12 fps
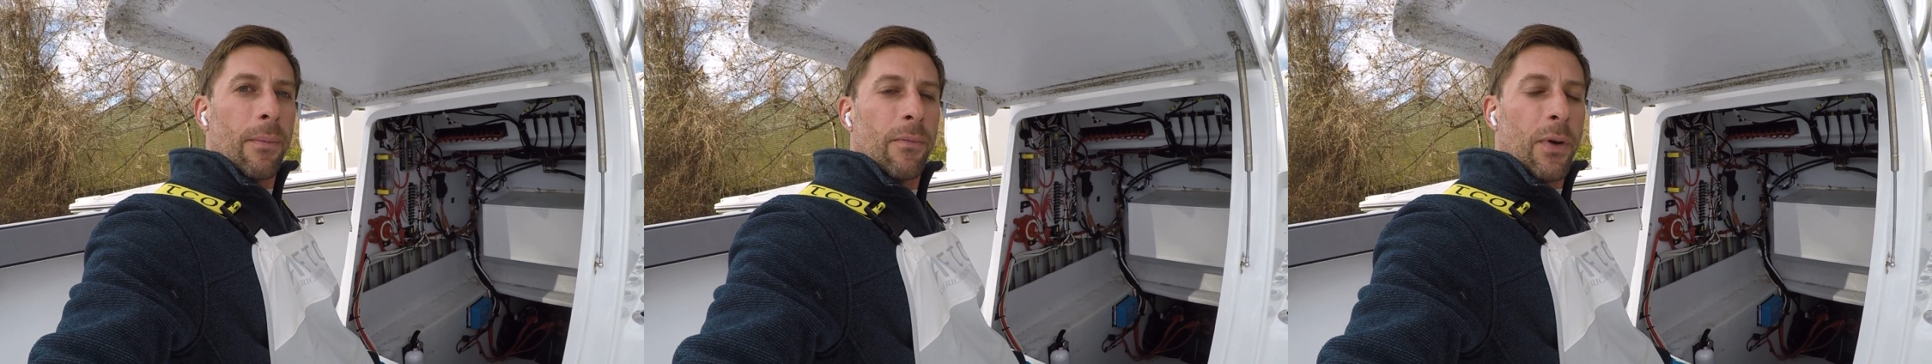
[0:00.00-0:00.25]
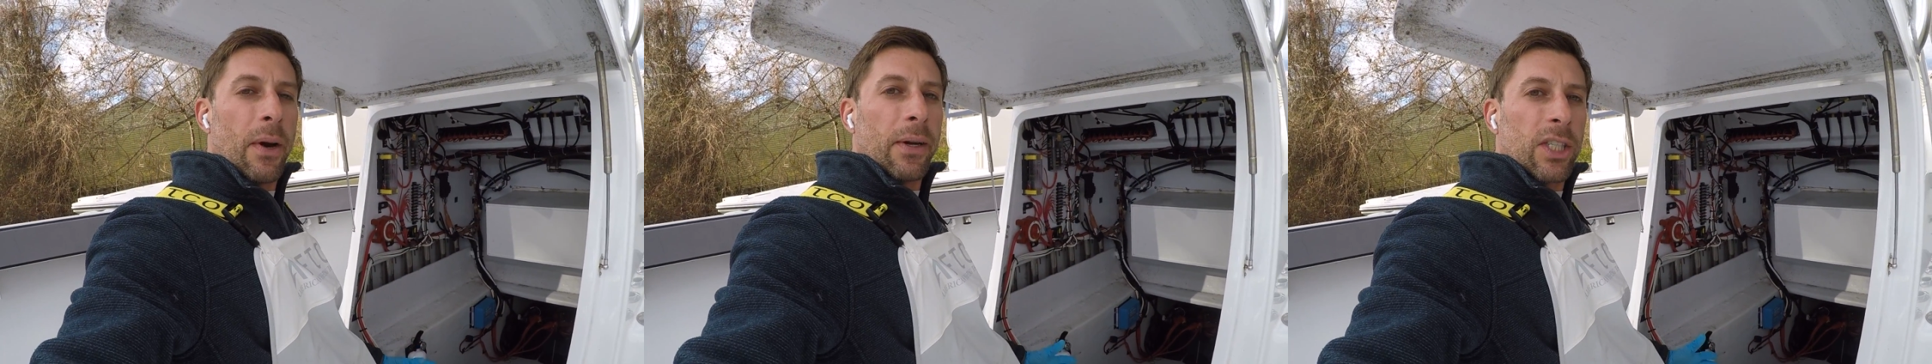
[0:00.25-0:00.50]

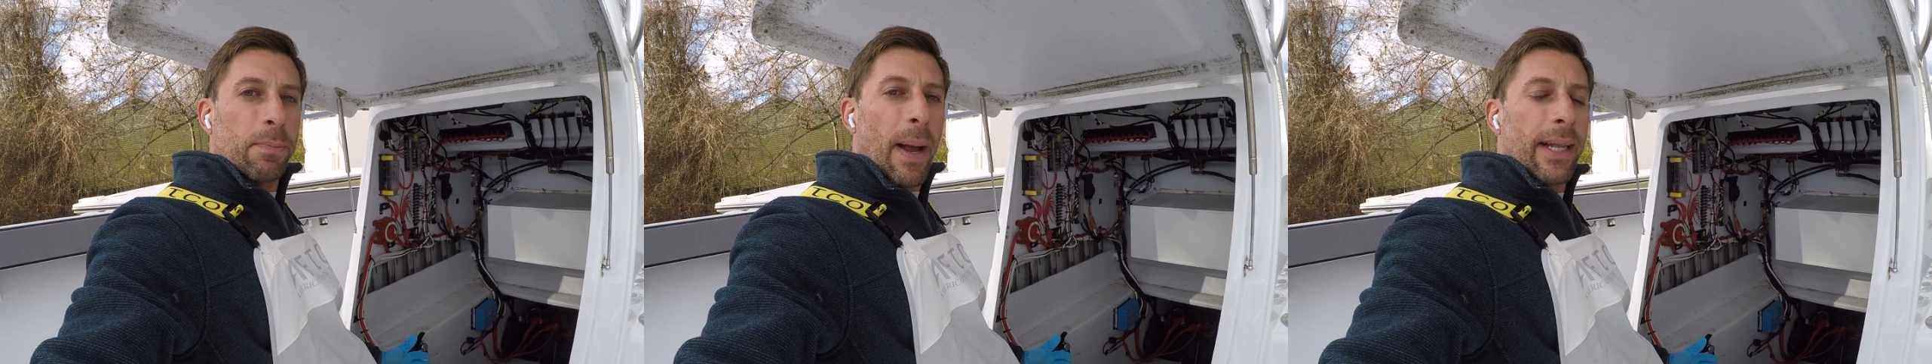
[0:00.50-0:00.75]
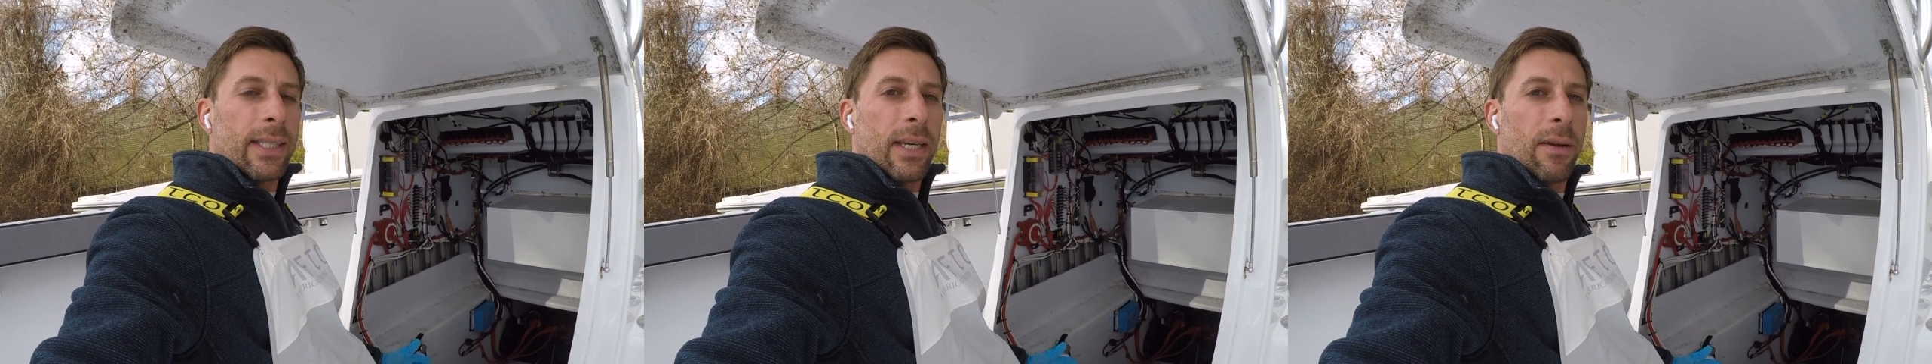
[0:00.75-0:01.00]
very
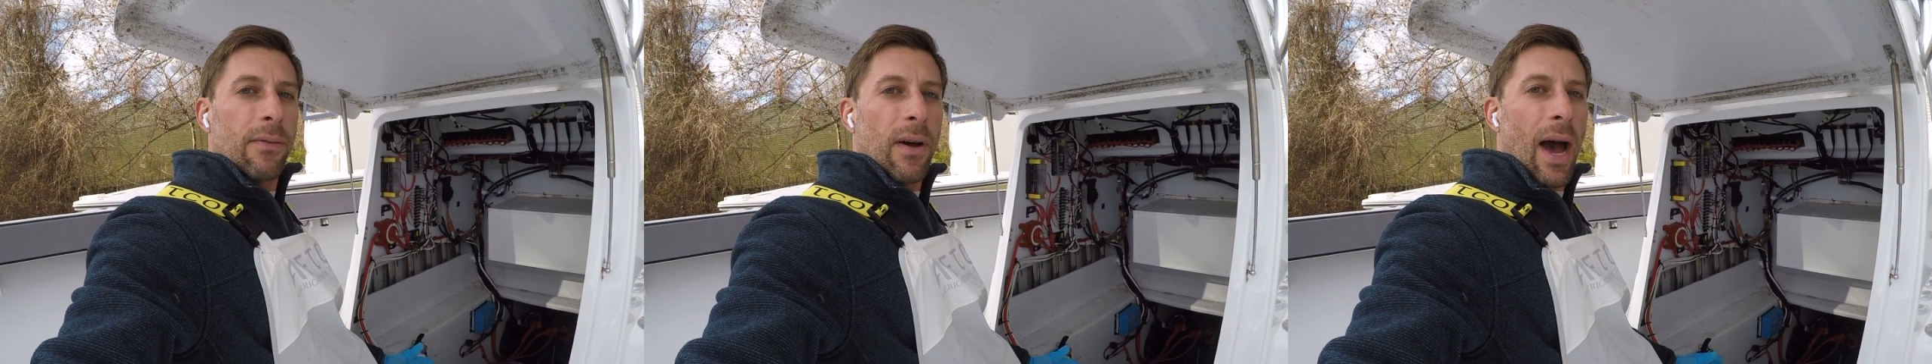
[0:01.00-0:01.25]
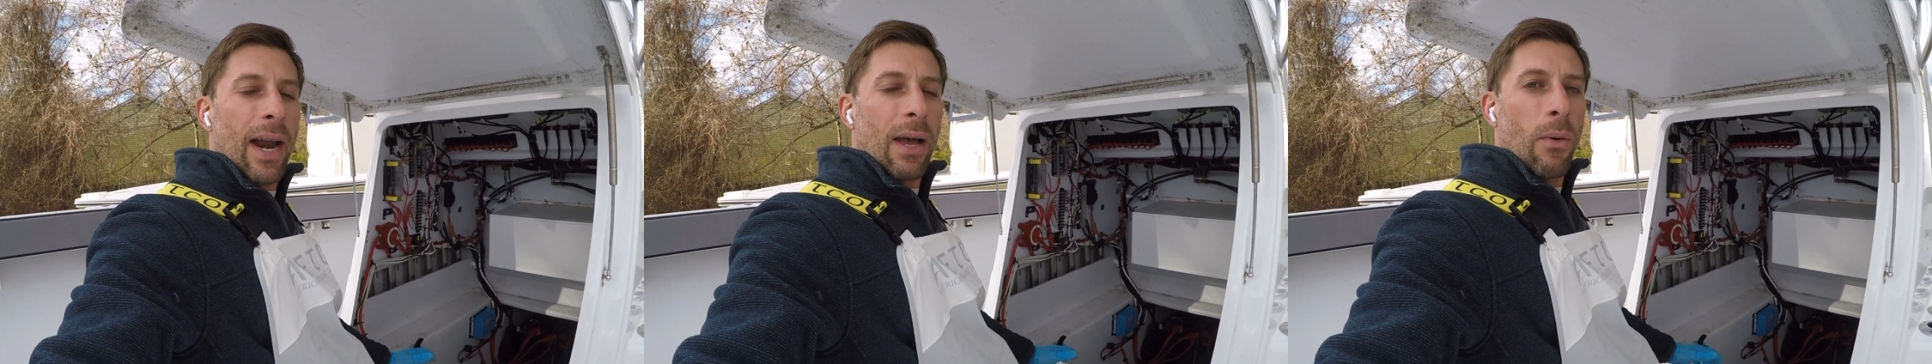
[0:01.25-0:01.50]
expensive,
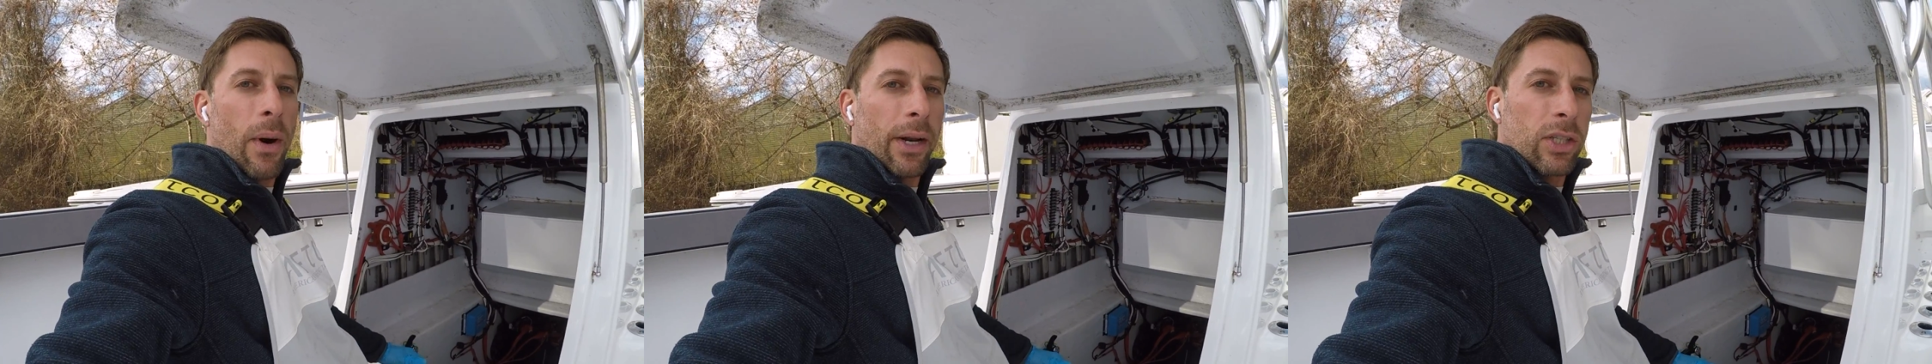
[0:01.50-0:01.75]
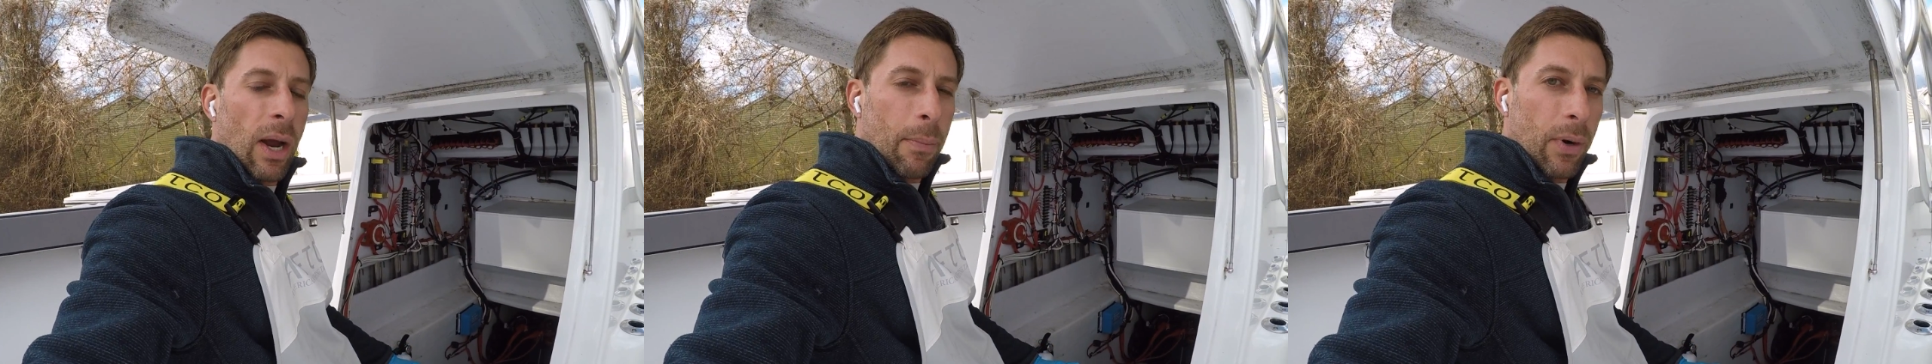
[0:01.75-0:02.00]
I didn't want to
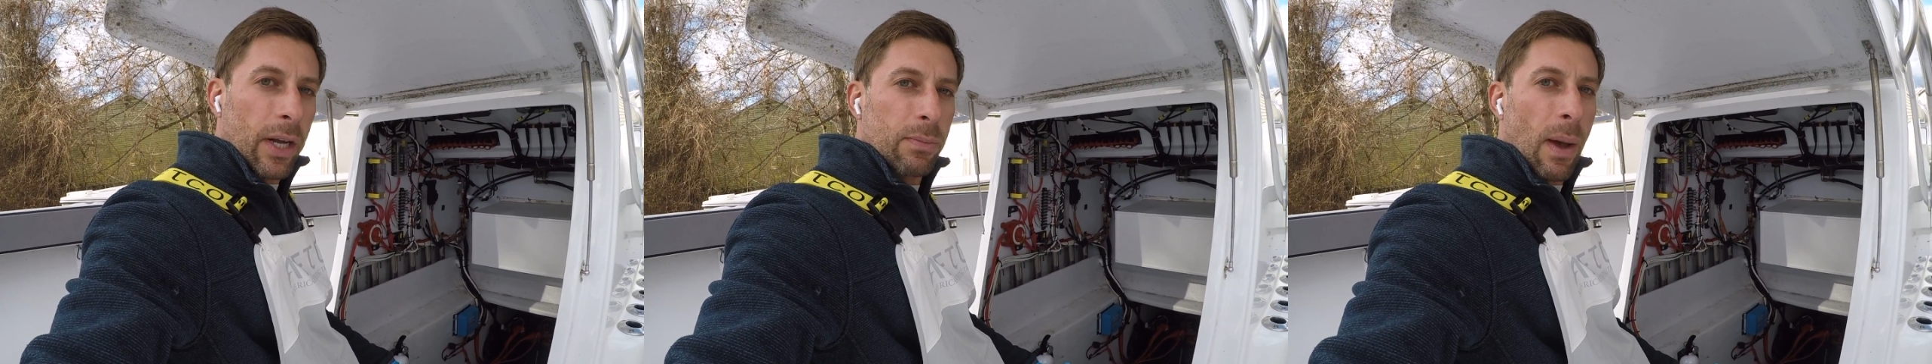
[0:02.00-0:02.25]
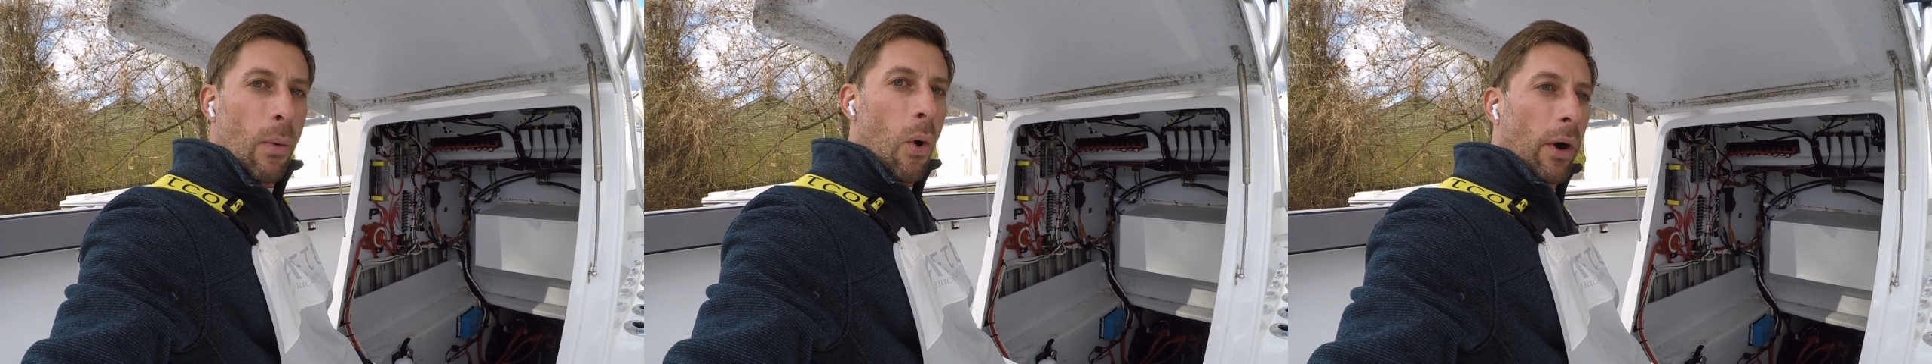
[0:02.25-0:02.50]
jeopardize
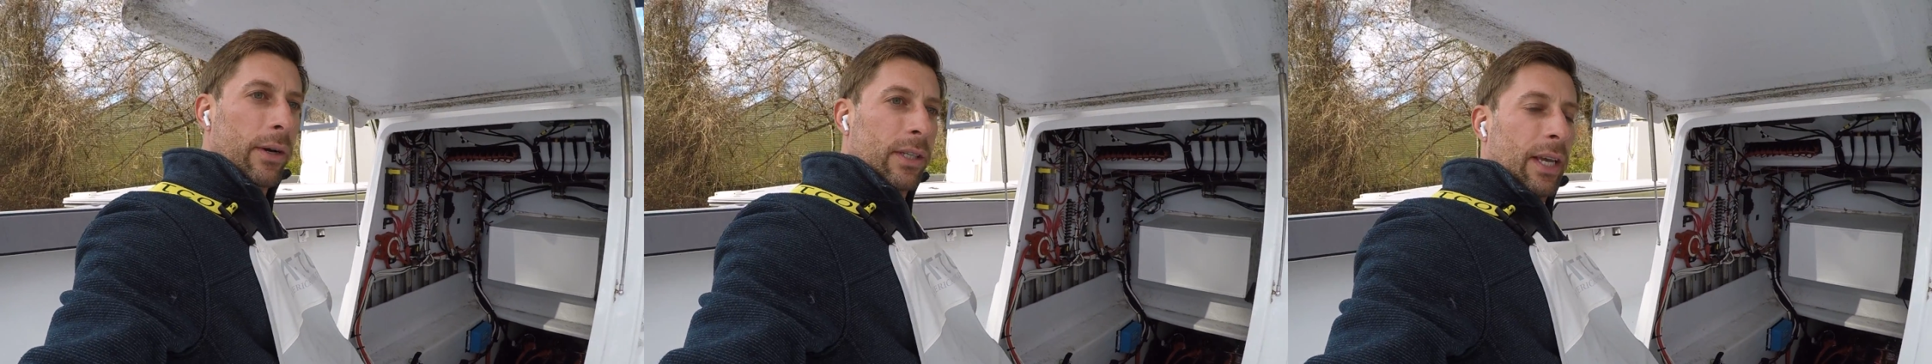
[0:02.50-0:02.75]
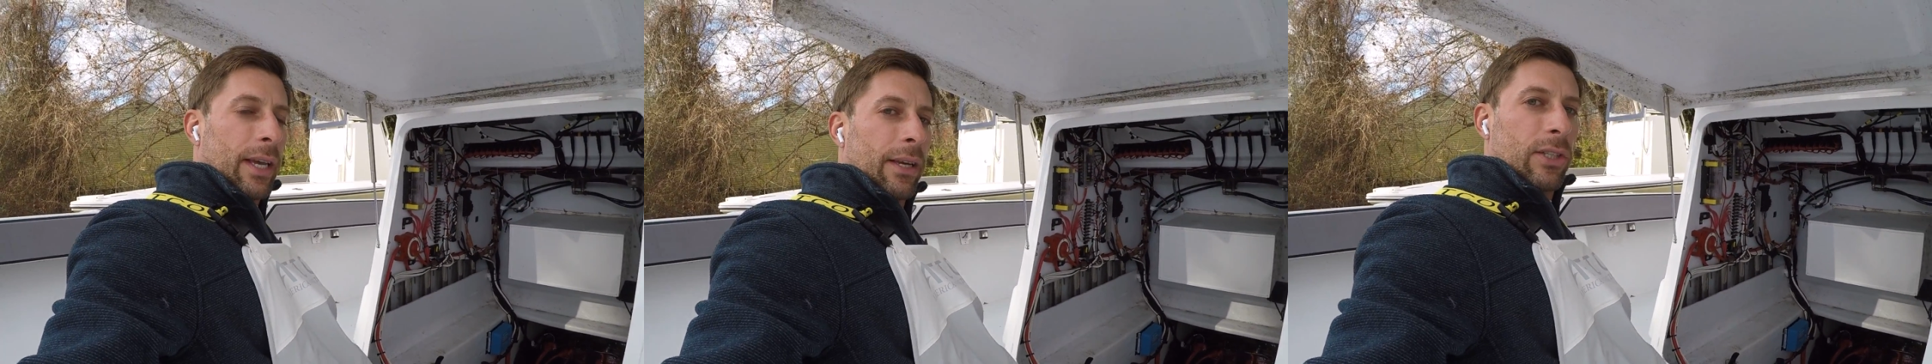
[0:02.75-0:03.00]
my warranty.